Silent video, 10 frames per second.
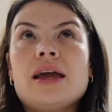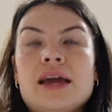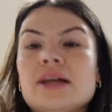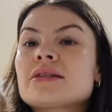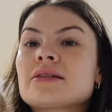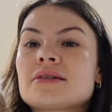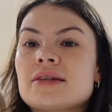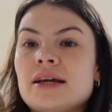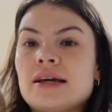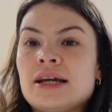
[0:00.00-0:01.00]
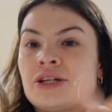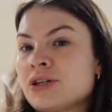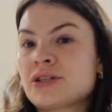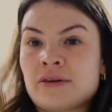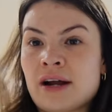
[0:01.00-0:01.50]
It's, it's
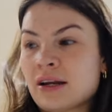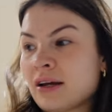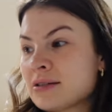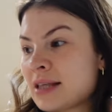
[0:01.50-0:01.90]
just horrendous.